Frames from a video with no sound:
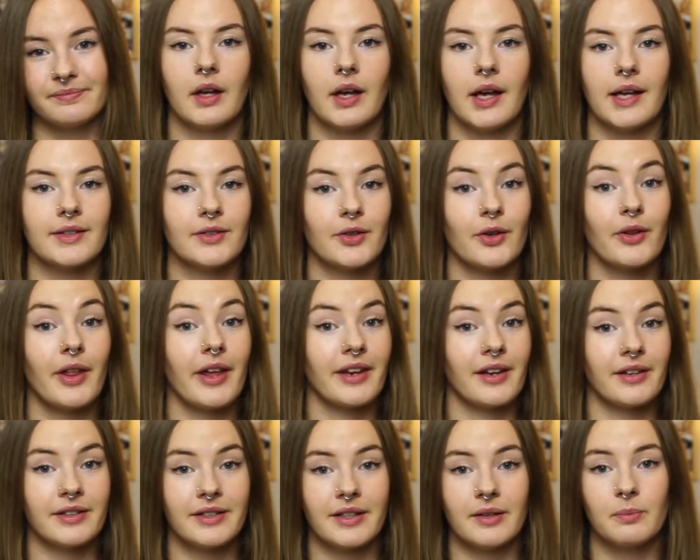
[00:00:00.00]
And so then
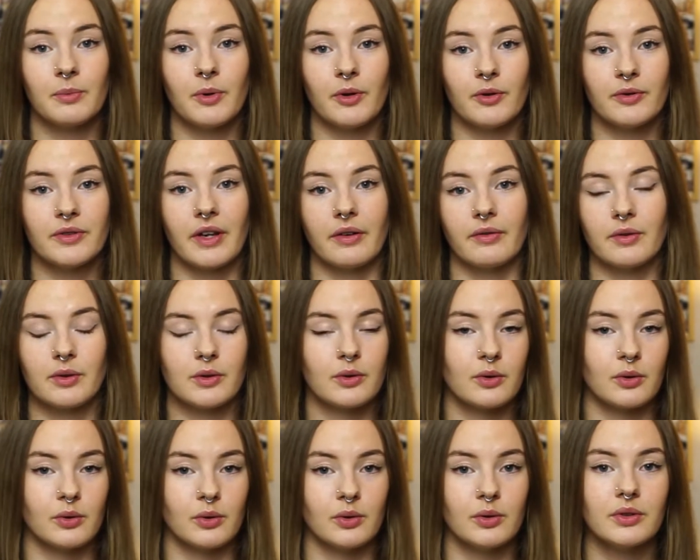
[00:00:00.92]
I did move several
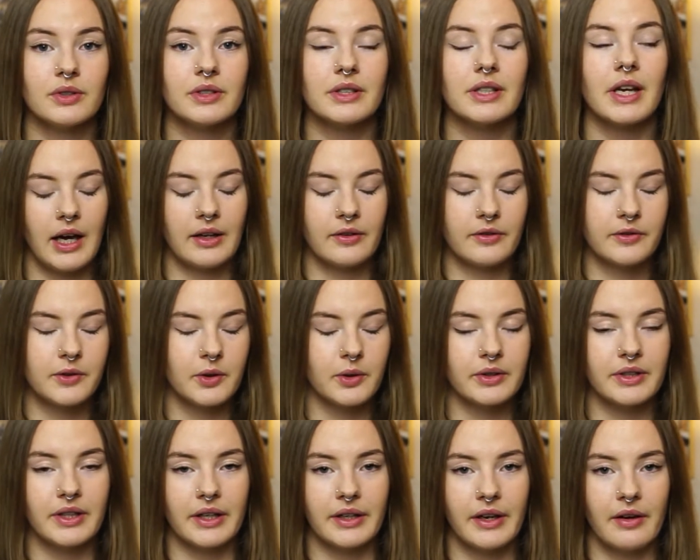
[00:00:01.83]
schools, and of
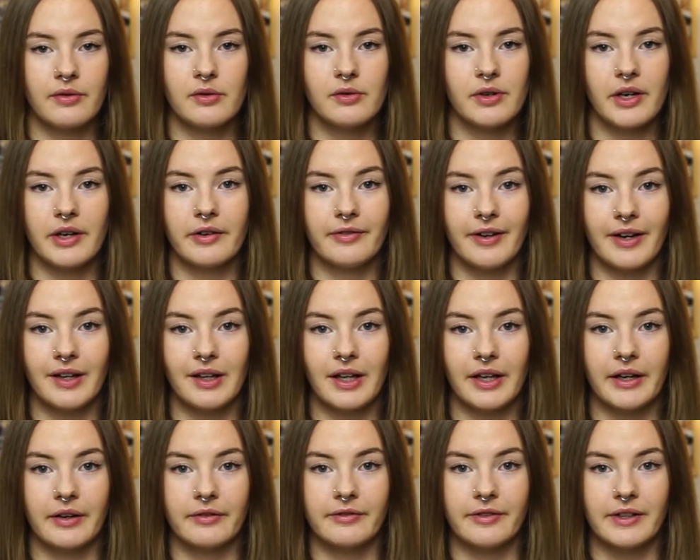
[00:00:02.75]
course I never really felt
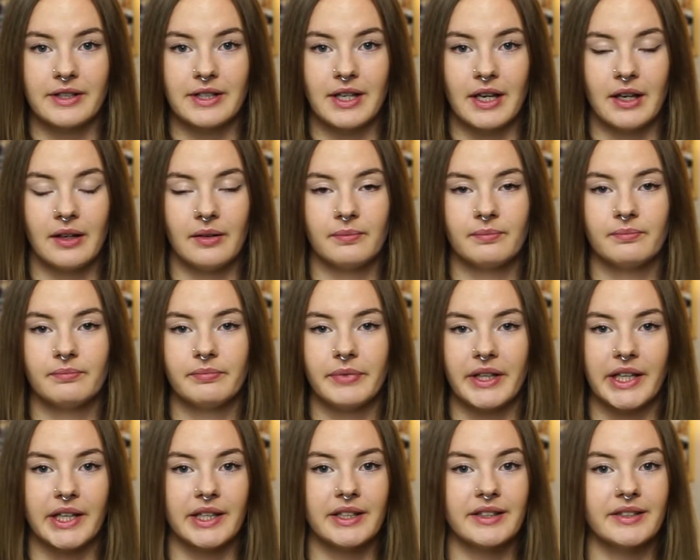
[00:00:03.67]
like I fit in,
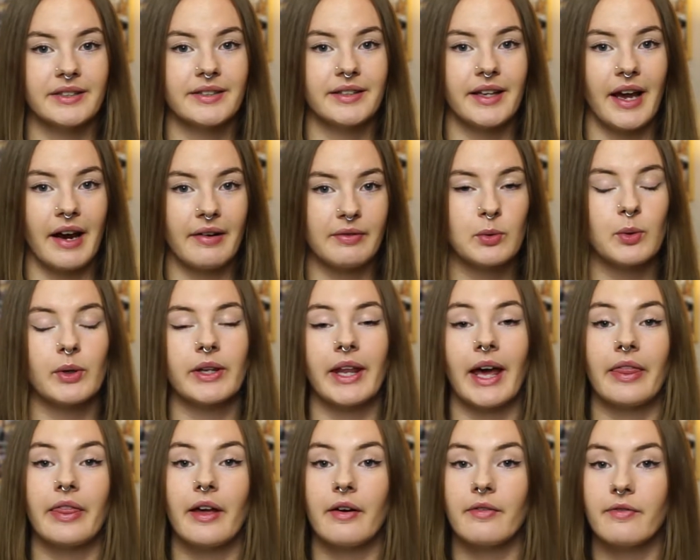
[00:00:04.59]
because everyone
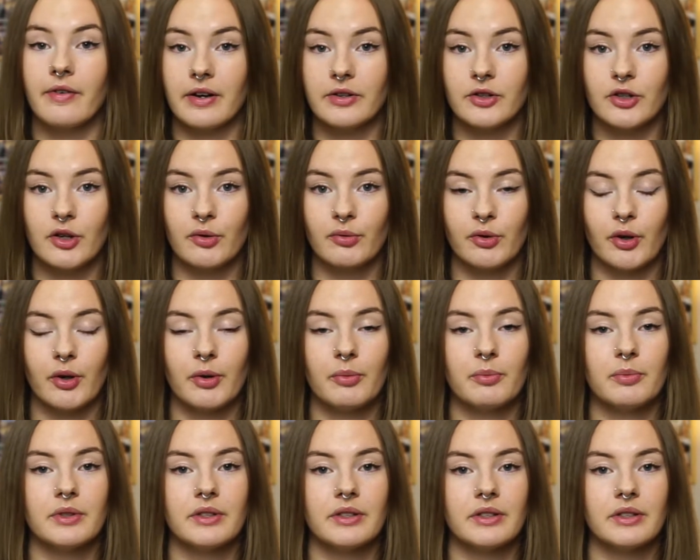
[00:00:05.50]
had their friendship
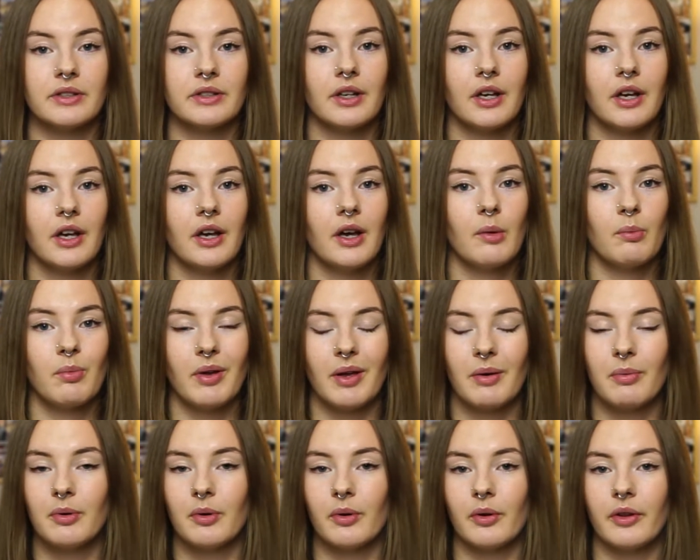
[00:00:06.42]
groups,
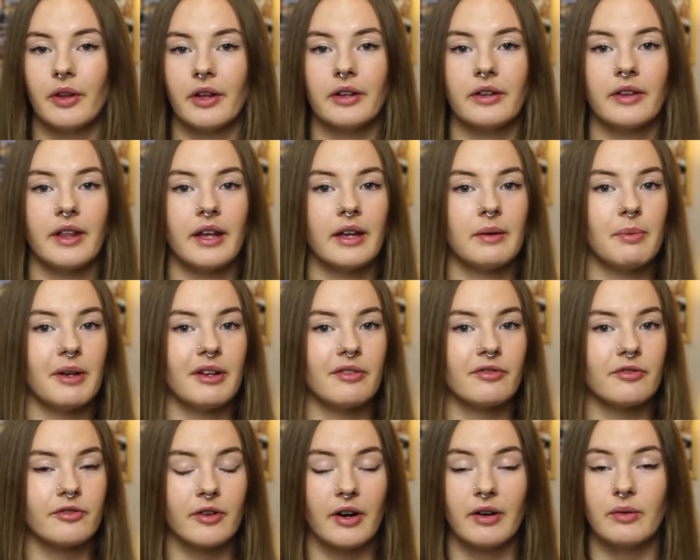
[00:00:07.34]
people that they'd been
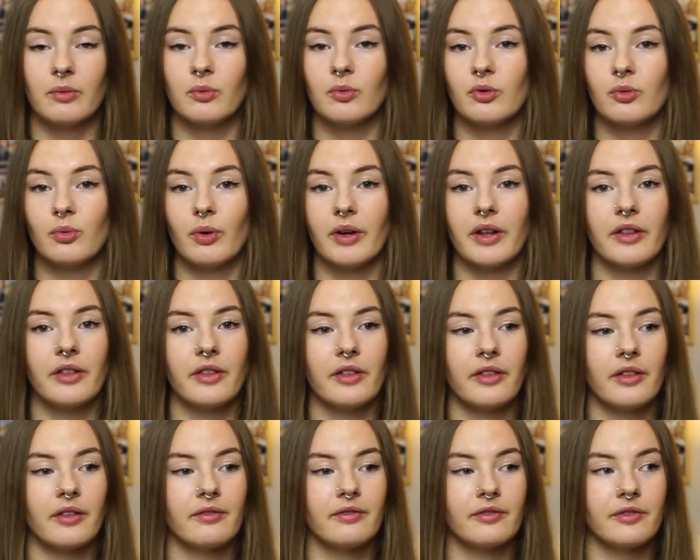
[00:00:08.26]
friends with
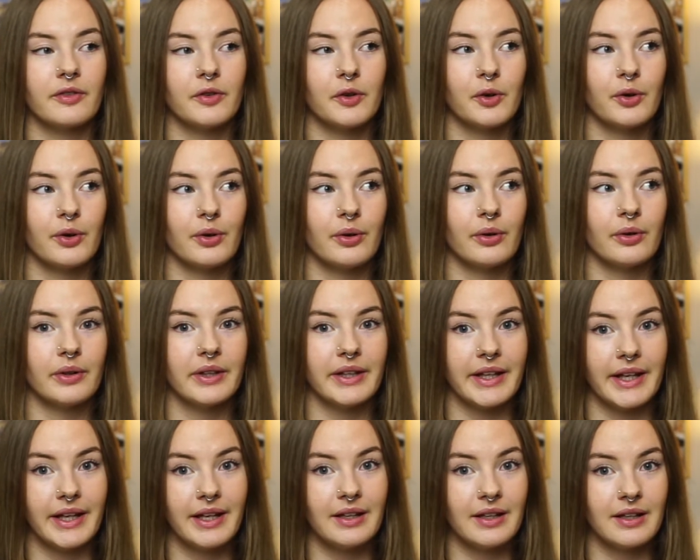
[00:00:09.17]
for
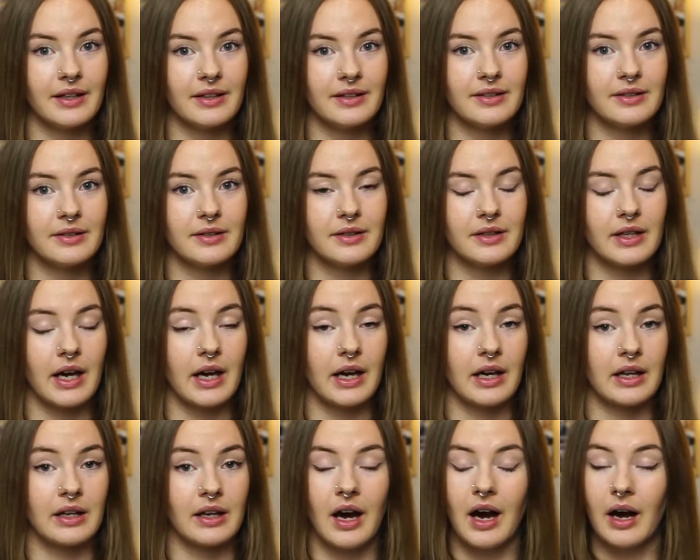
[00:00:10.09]
years,
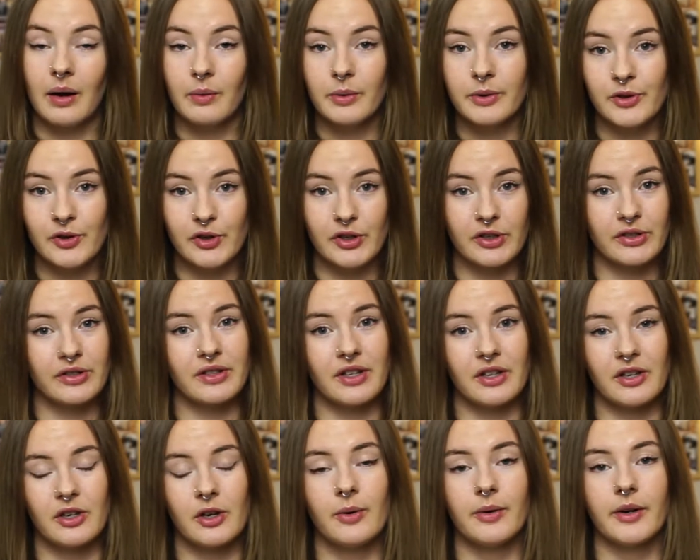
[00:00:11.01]
and I was just the
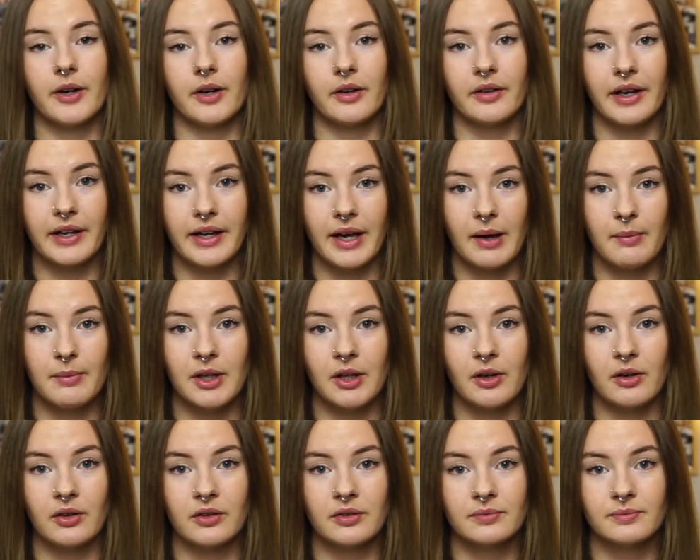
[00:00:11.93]
new girl that came
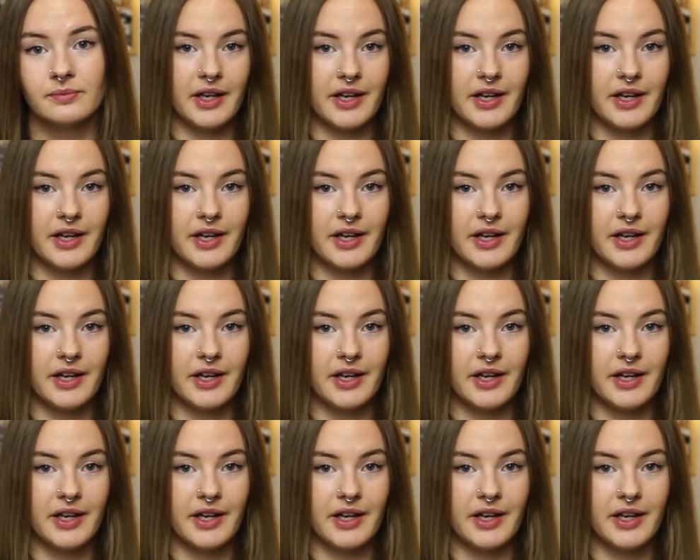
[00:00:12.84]
along.